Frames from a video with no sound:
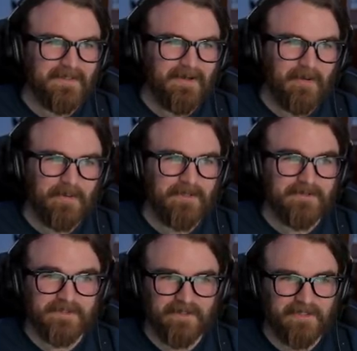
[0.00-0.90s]
All players
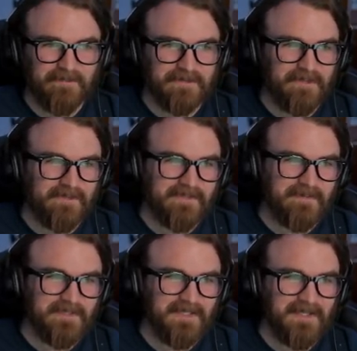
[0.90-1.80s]
in Tarkov start at the
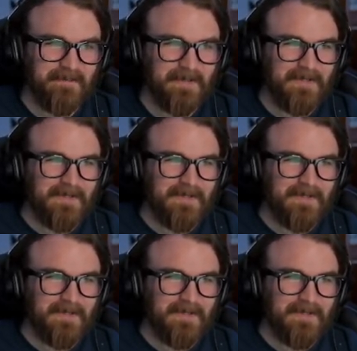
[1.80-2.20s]
same time.